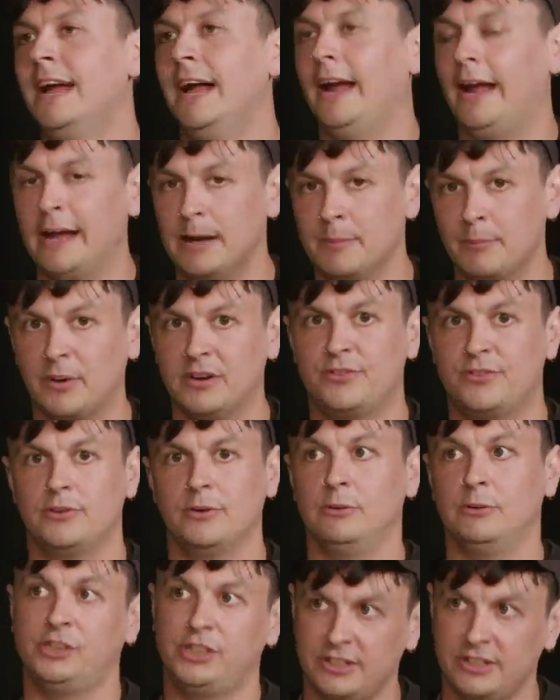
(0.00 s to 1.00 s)
in
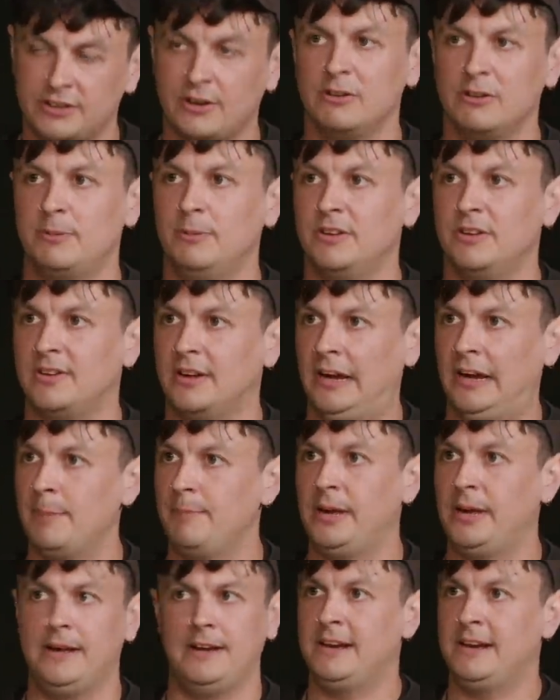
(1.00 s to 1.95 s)
Bristol, she's going to be the second M P.